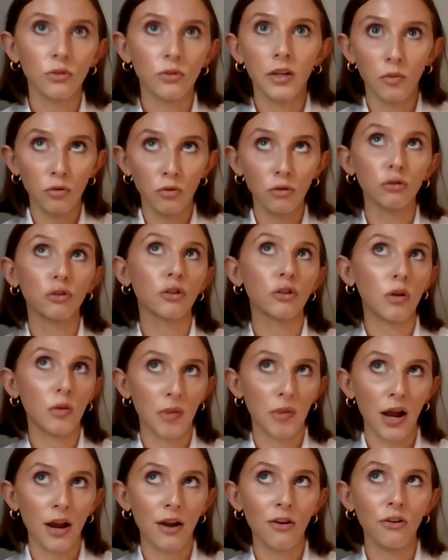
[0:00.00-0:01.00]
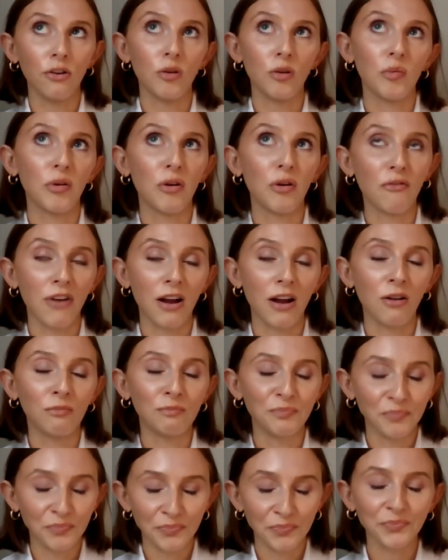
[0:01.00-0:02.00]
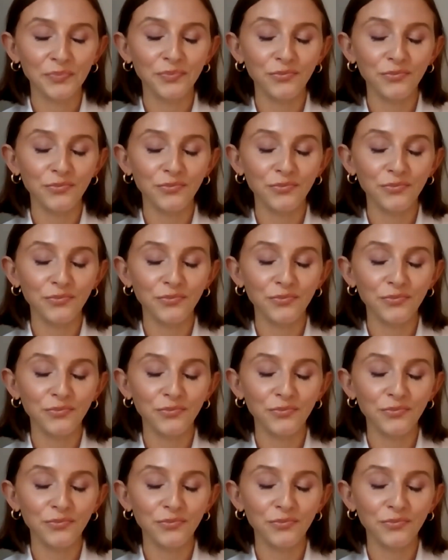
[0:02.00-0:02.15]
Well, they will show up higher in your profile.